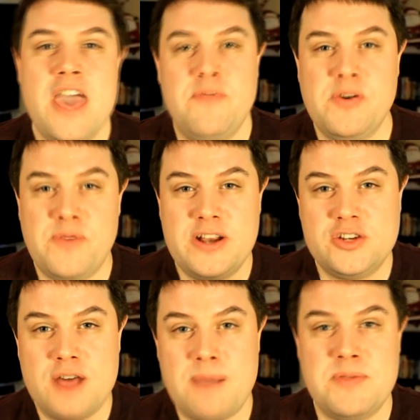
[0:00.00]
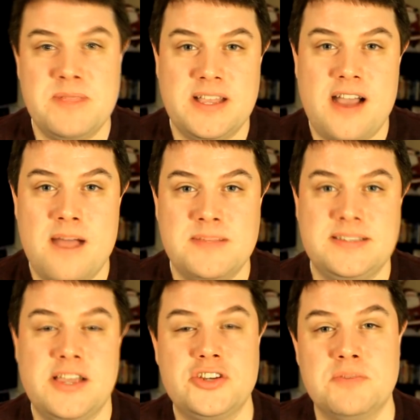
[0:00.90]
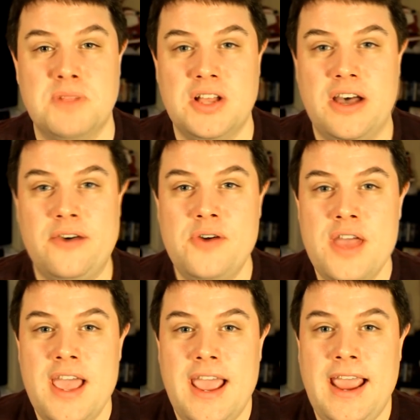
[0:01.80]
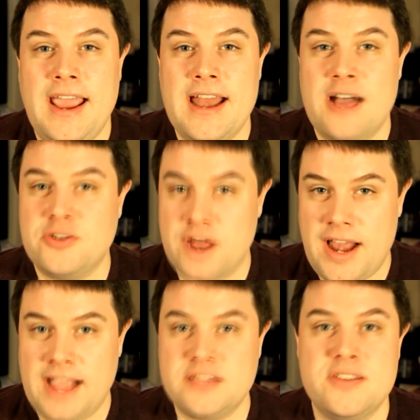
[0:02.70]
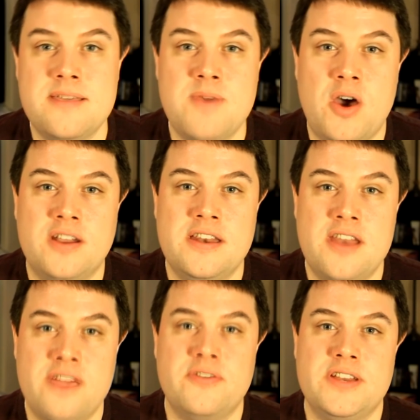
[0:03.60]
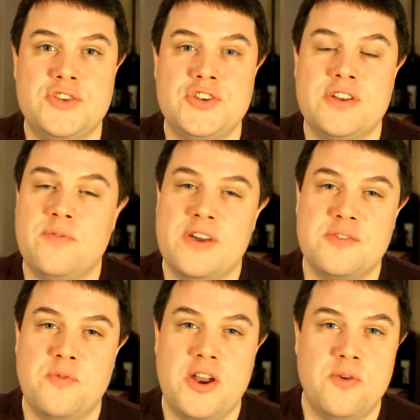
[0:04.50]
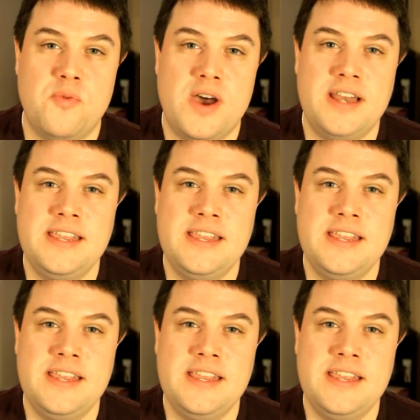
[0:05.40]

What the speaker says: feel free to drop them in the comment section below, and I'll try to answer them on another edition of Weather 101.